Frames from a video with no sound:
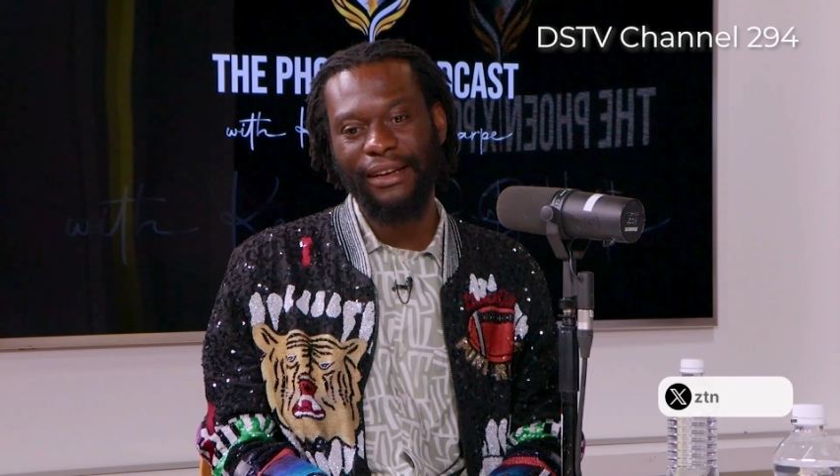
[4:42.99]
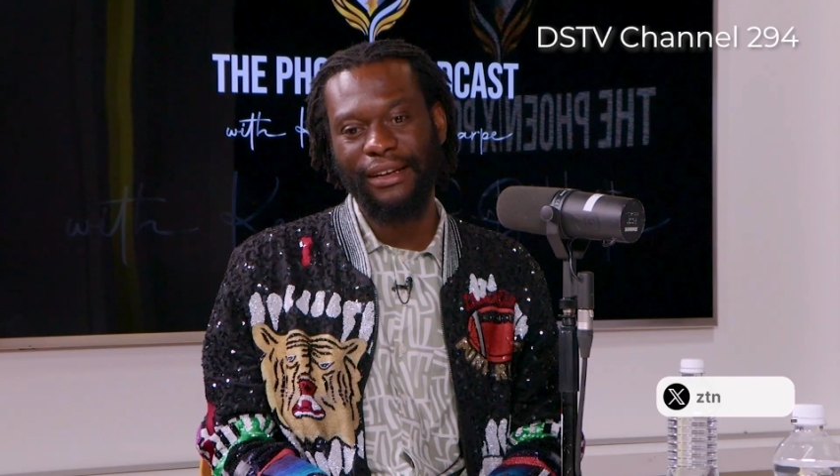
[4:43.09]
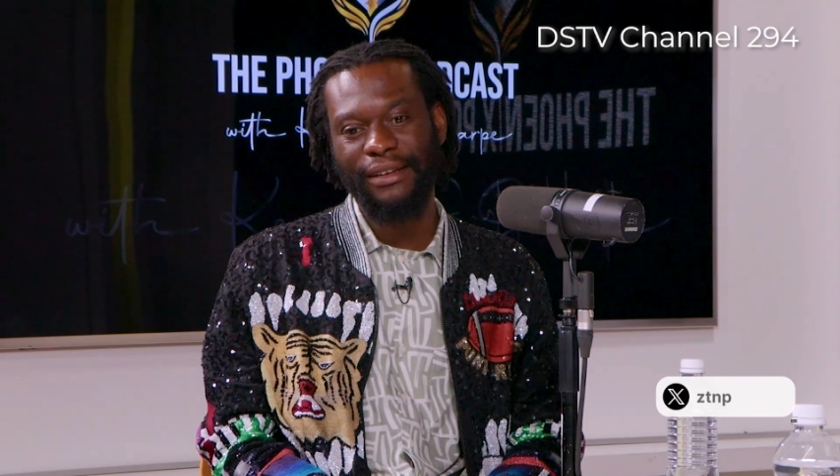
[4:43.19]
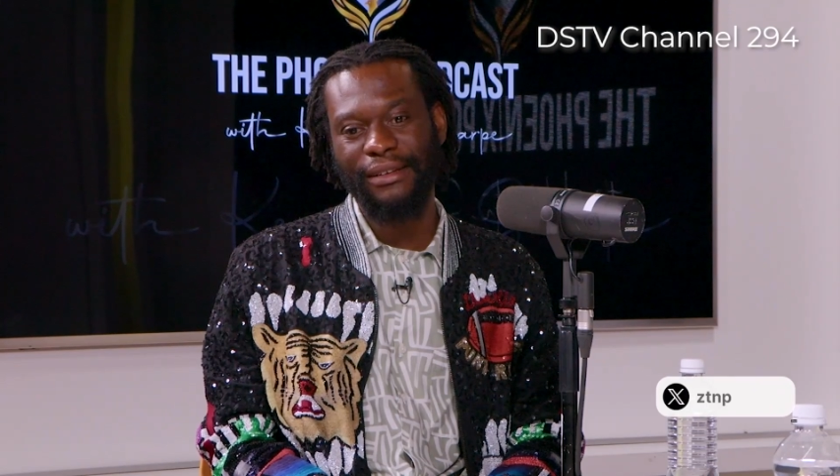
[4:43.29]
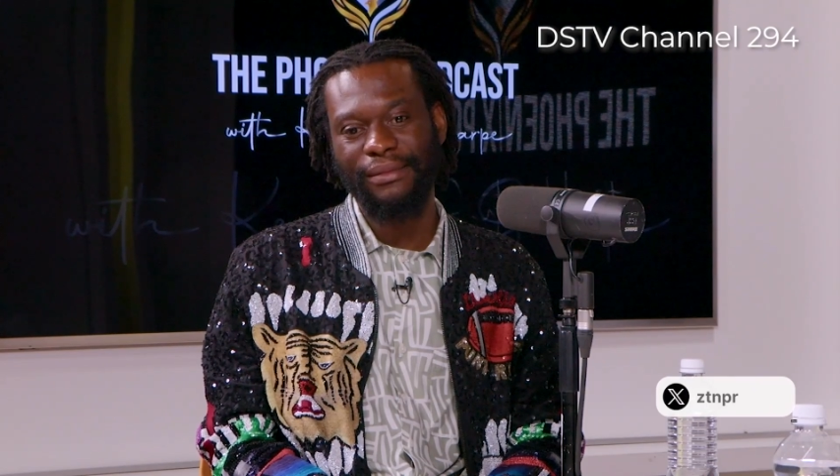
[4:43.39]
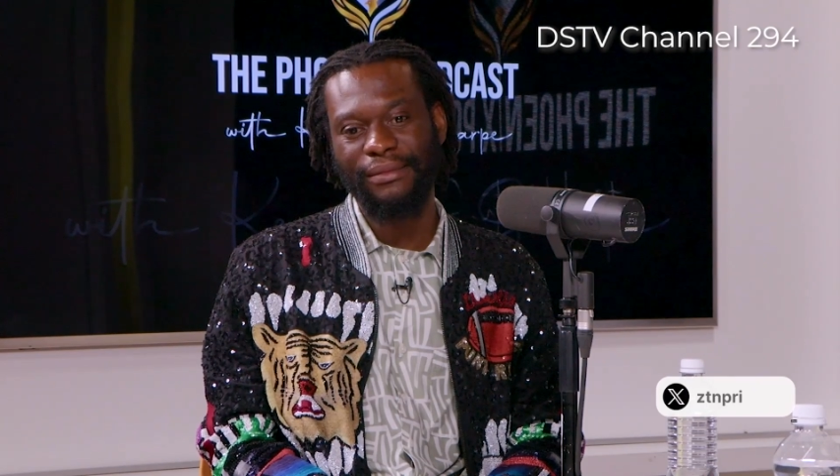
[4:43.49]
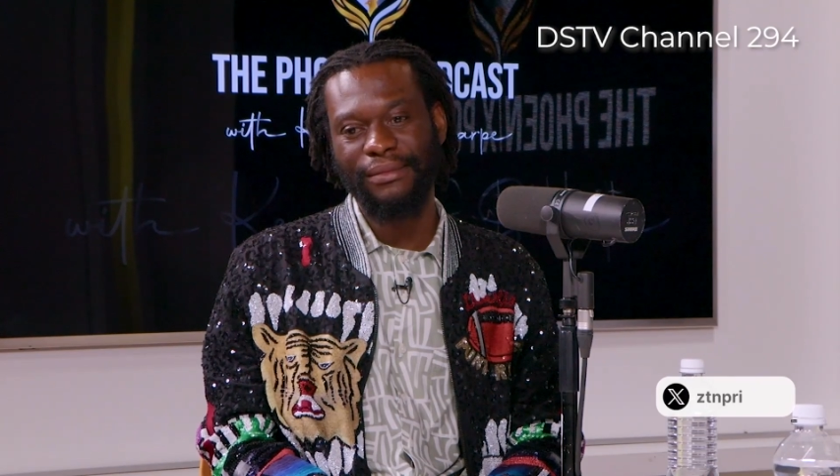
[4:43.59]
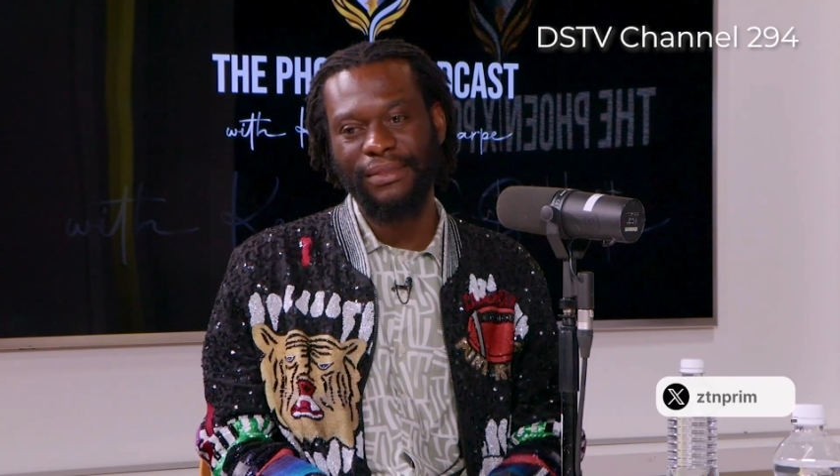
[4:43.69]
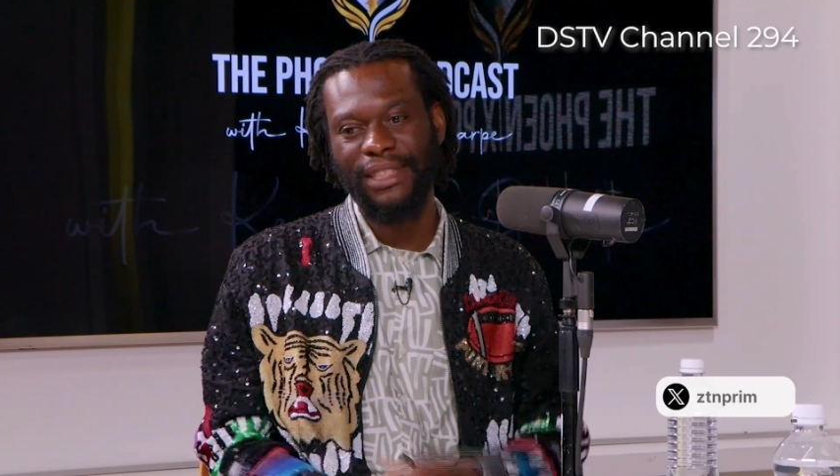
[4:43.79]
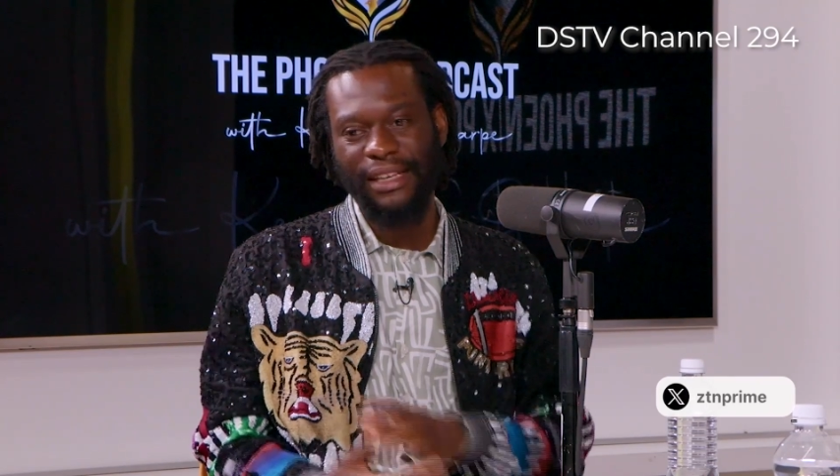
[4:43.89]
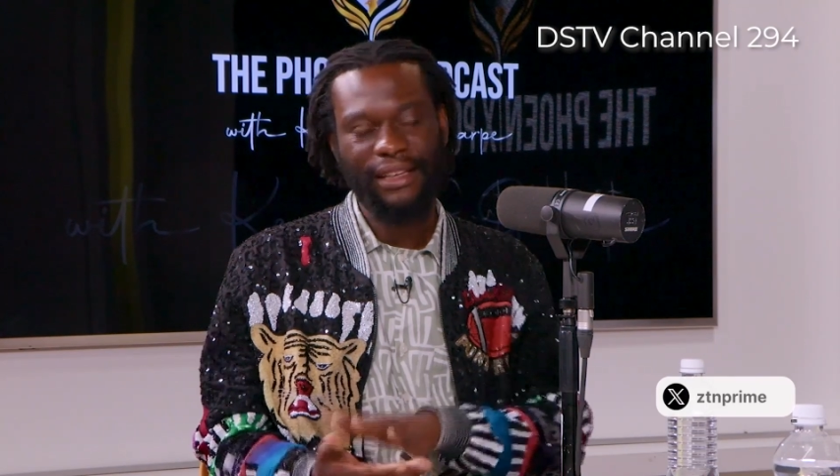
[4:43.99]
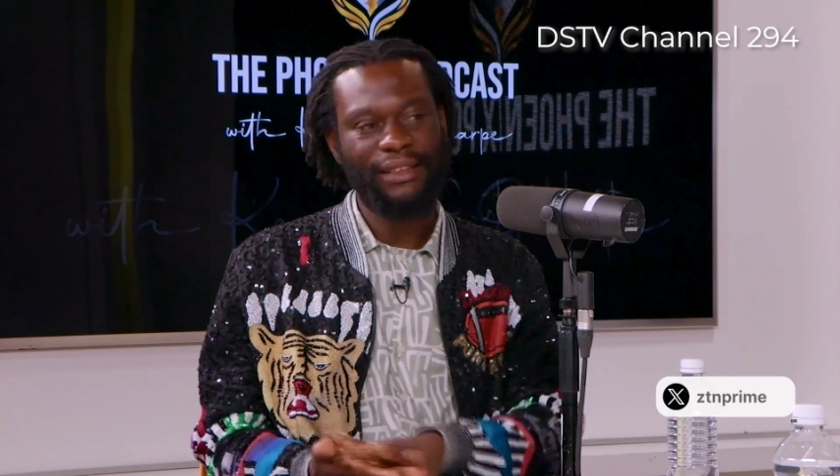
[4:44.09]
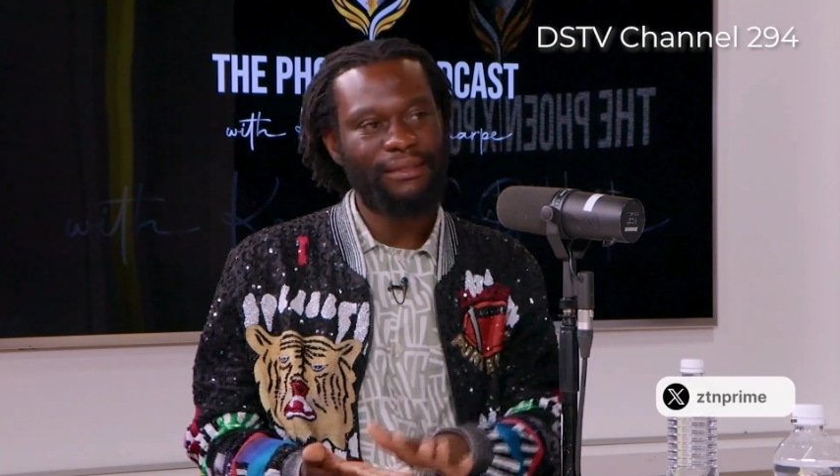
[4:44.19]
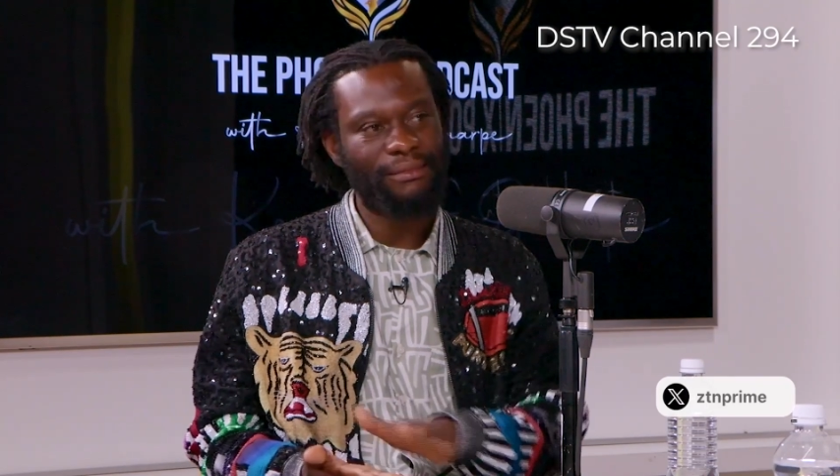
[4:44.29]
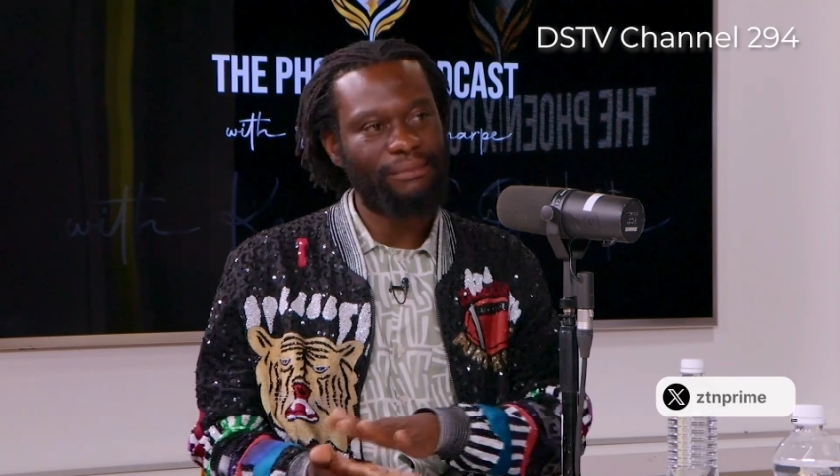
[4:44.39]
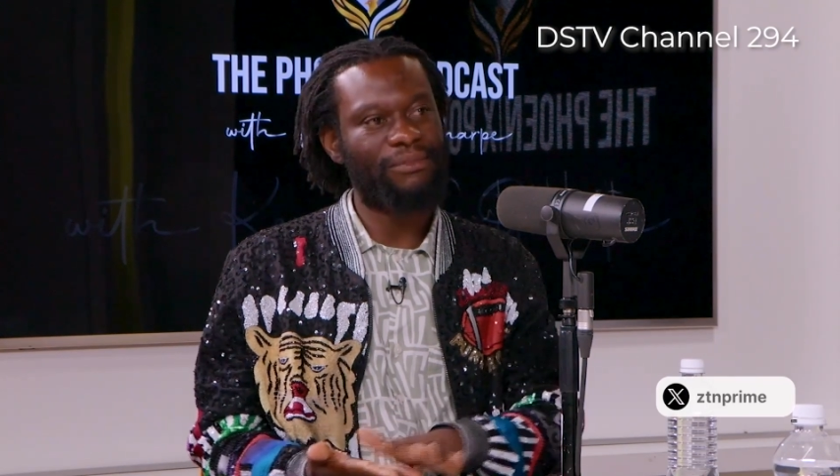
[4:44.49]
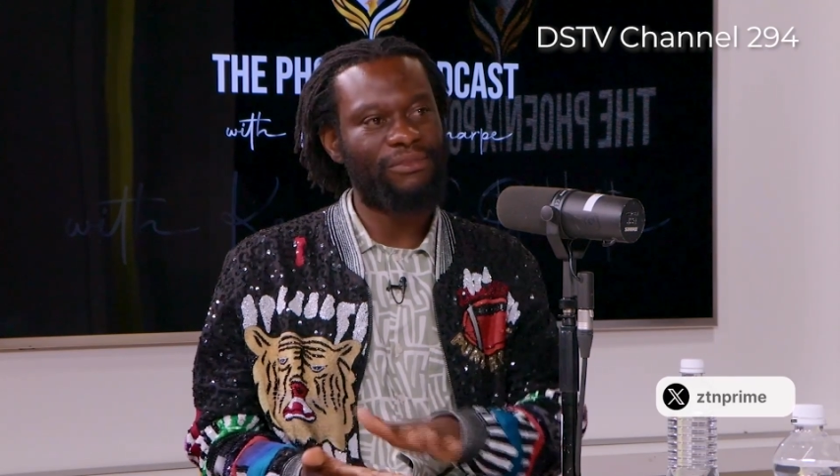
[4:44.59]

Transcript: of taking